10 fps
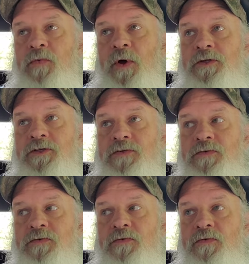which,
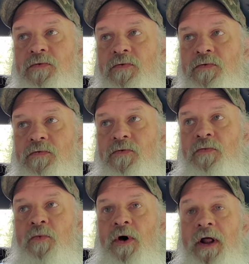
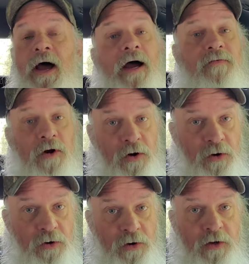from what I've
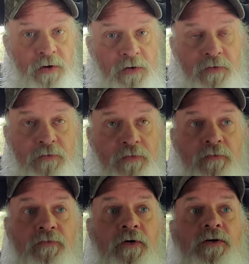heard
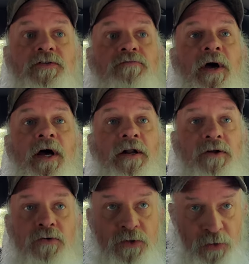from friends of mine
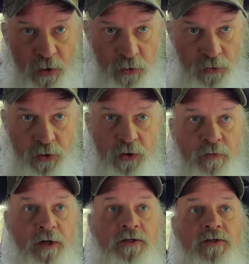who do local
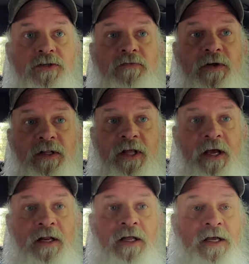tournaments and stuff like
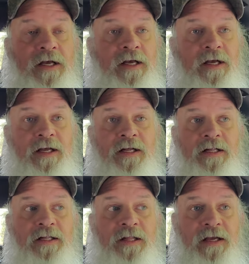that,
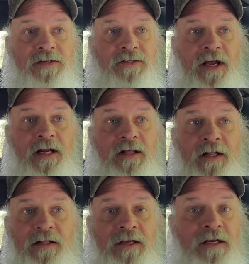they say
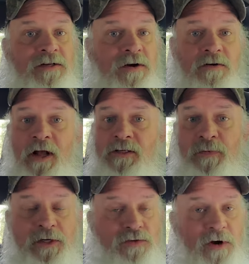that the
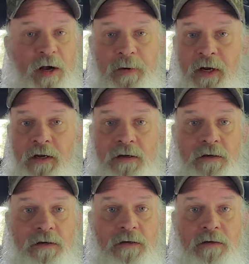turnout's been dropping
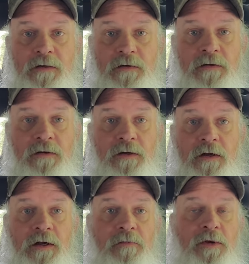
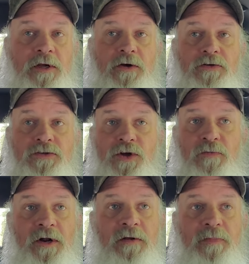because so
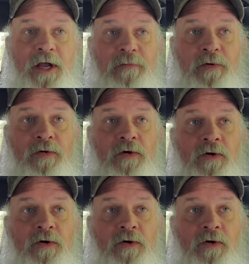many people